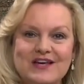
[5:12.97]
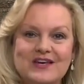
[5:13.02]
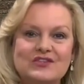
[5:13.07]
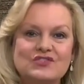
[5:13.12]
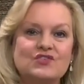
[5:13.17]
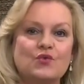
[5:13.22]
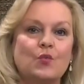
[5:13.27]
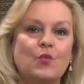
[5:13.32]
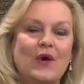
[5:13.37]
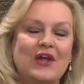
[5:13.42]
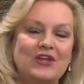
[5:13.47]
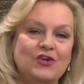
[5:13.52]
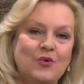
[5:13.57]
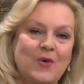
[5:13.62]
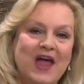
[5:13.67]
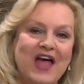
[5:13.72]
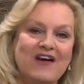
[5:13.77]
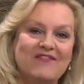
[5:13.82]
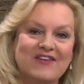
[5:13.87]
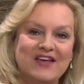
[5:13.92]
So when you
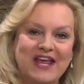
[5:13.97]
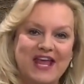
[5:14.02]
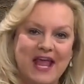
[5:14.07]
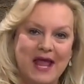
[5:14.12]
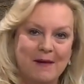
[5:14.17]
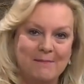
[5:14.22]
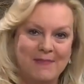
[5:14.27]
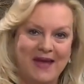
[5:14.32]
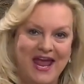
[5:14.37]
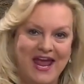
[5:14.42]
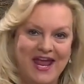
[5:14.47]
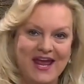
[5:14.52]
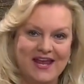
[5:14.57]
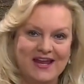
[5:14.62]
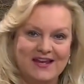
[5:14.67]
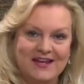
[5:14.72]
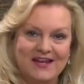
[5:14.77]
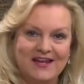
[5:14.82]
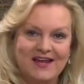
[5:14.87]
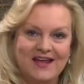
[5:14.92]
have a
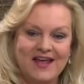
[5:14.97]
campaign